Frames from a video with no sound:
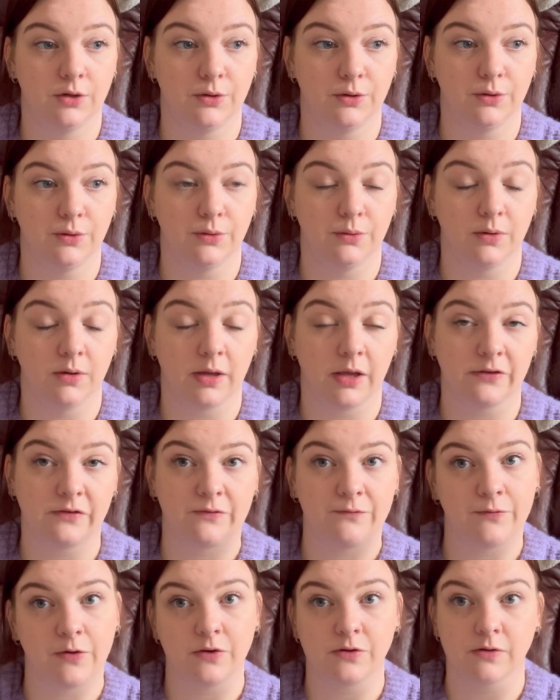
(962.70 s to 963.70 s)
to get
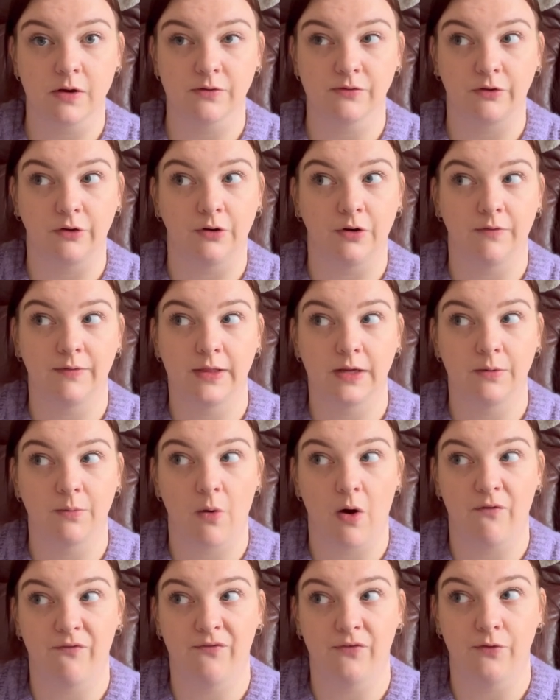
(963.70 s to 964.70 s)
some photographs done. I think I've
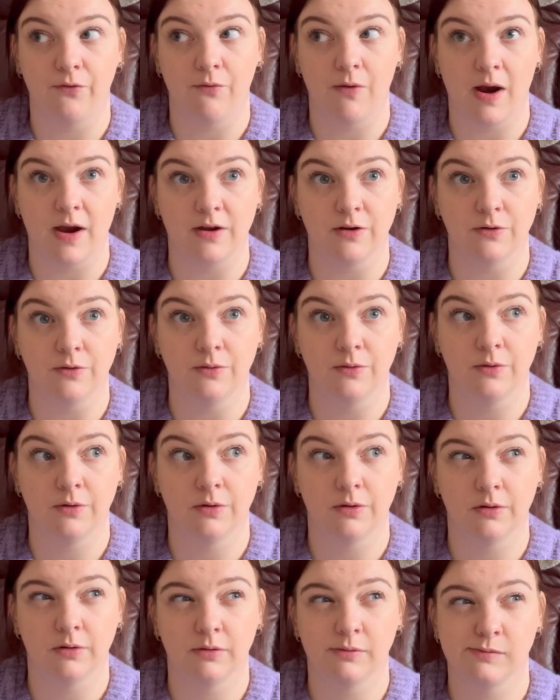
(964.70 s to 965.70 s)
got a full
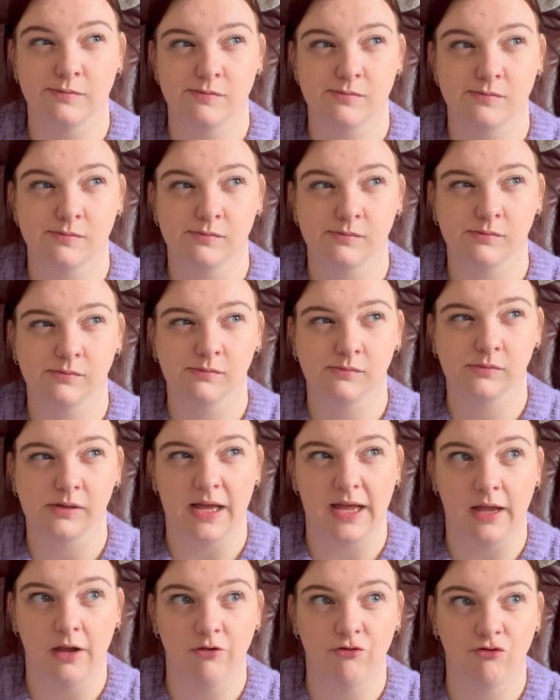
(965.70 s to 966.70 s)

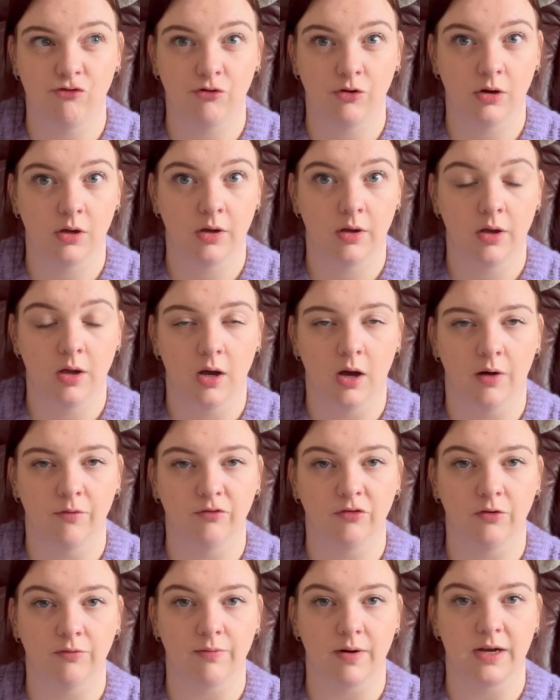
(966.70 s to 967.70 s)
rail-ish of
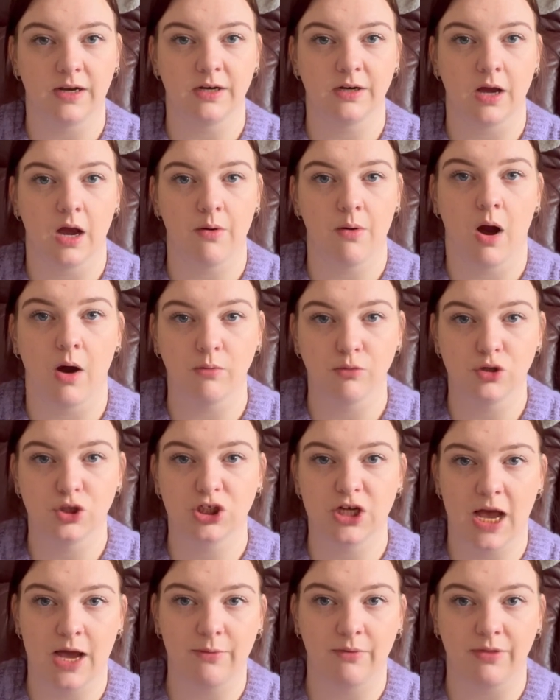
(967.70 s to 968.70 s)
stuff ready to go. I will
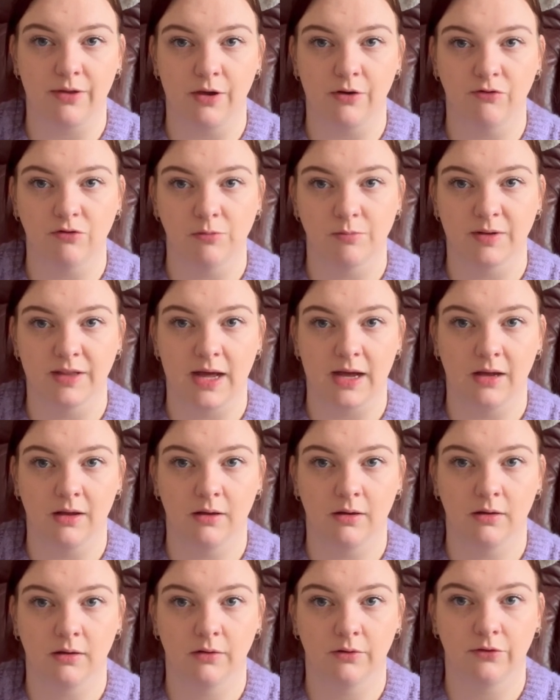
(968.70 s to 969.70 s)
share with you some of that,
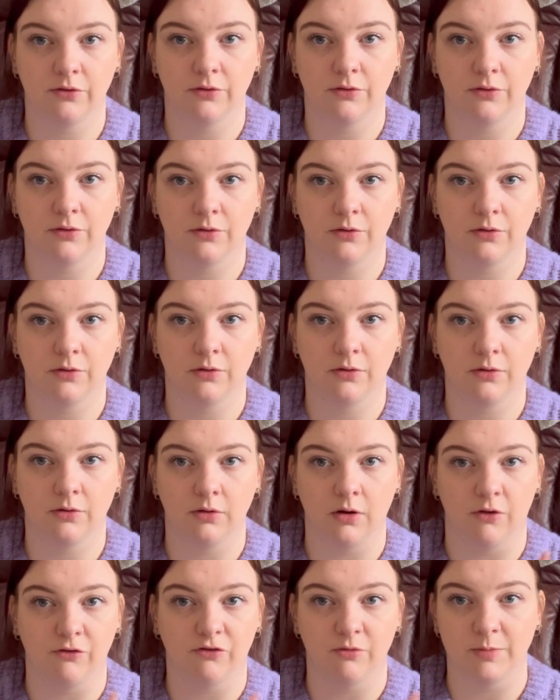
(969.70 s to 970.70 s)

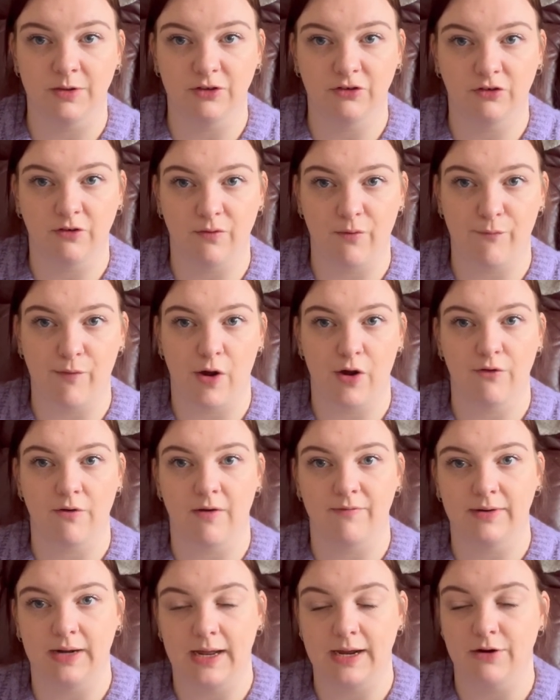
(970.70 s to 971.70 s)
like some of the stuff I'm
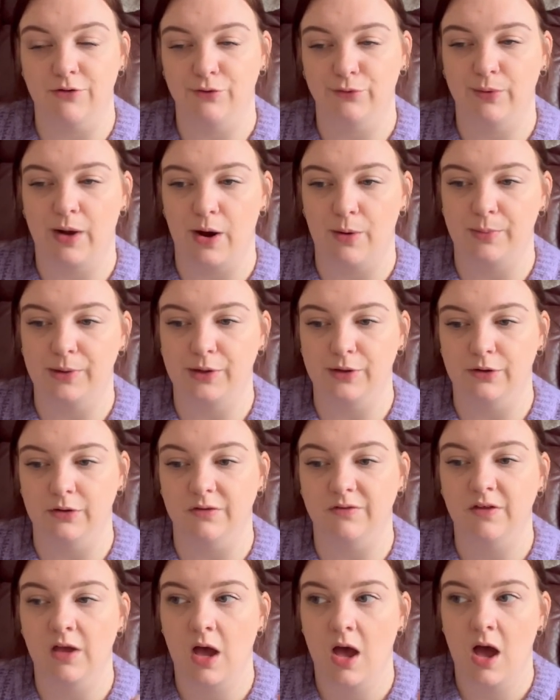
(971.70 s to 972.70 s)
photographing later as well,
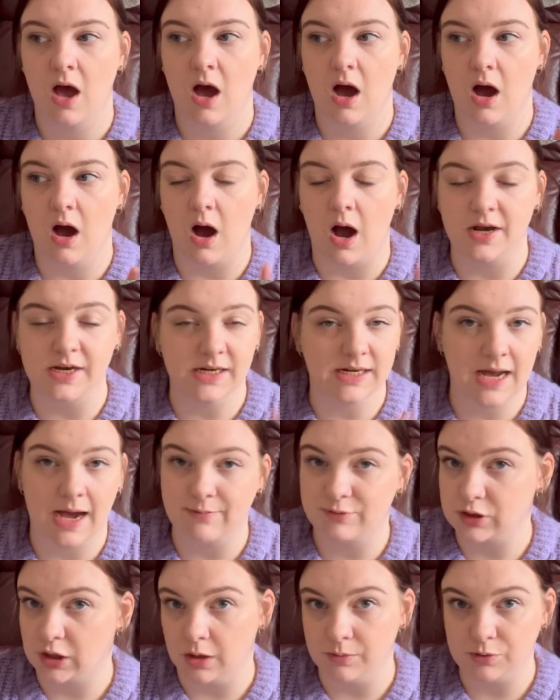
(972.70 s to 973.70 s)
because I didn't
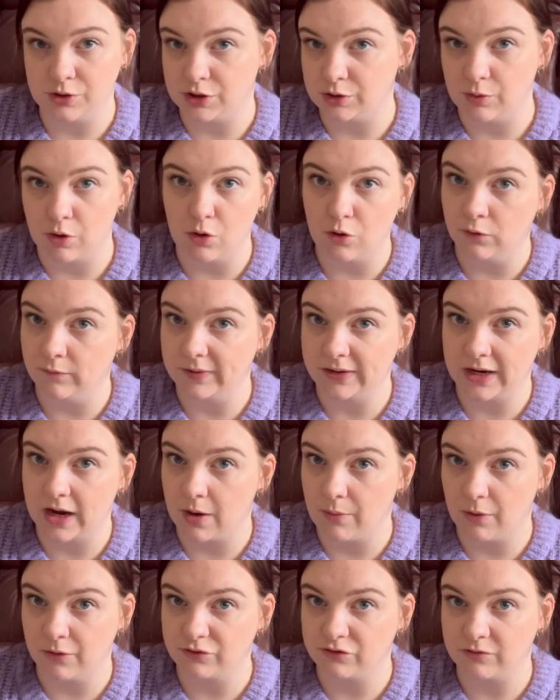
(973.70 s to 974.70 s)
have time to do a haul
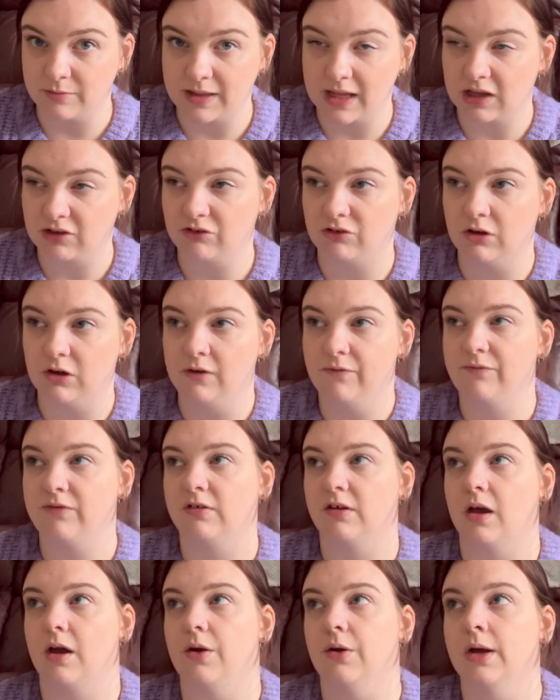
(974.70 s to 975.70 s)
video on some of that stuff.
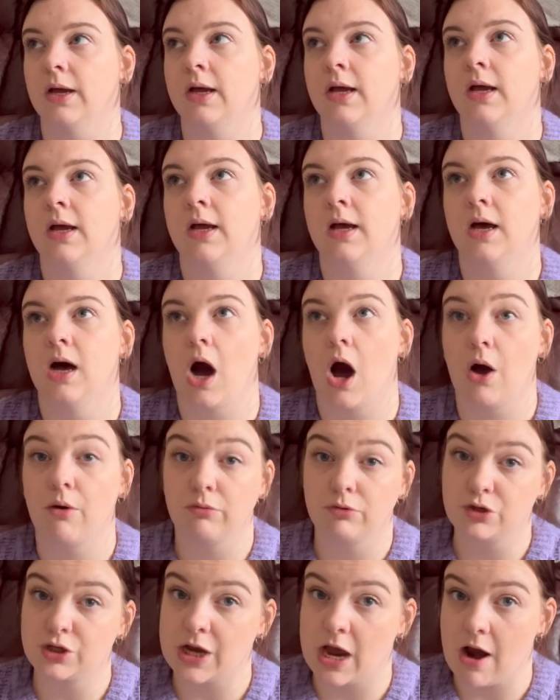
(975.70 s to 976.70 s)
So I
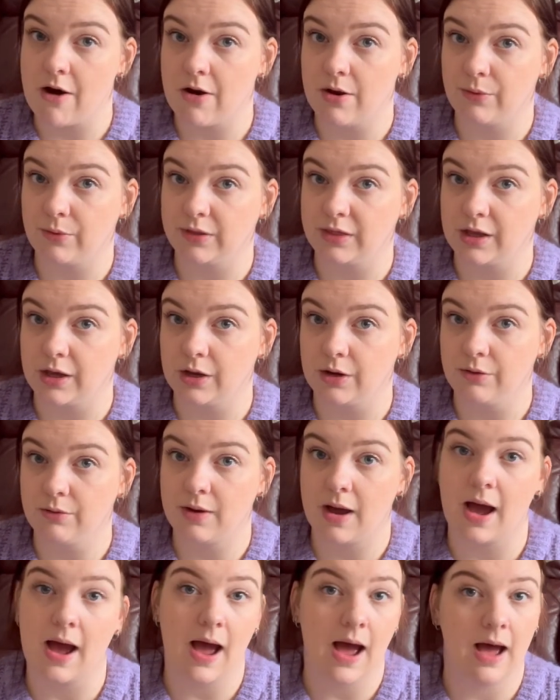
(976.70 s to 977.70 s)
will share it with you
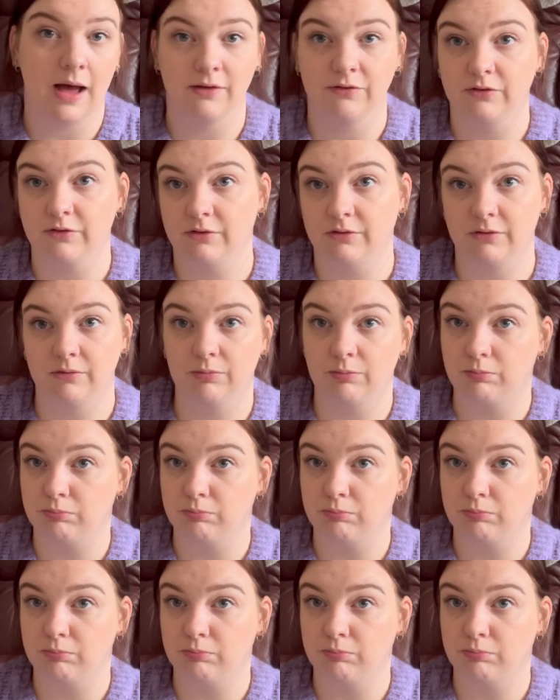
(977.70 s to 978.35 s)
as,